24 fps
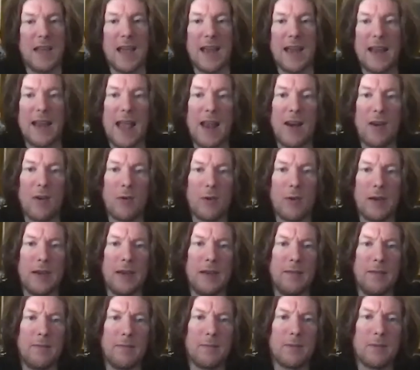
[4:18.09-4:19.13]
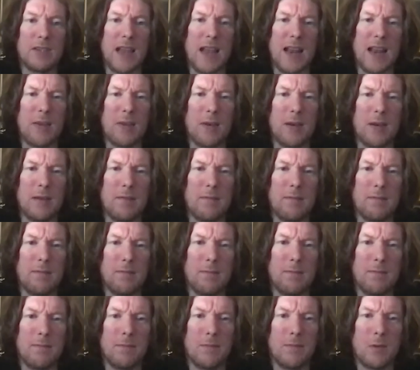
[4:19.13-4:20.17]
and Ellery, was it Ellery
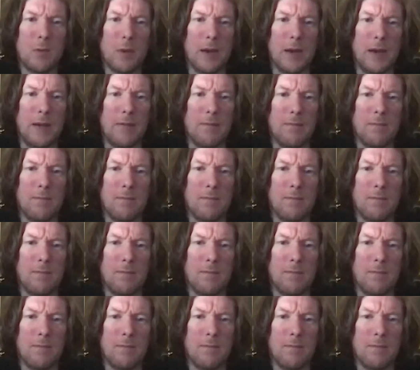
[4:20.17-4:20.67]
Queen?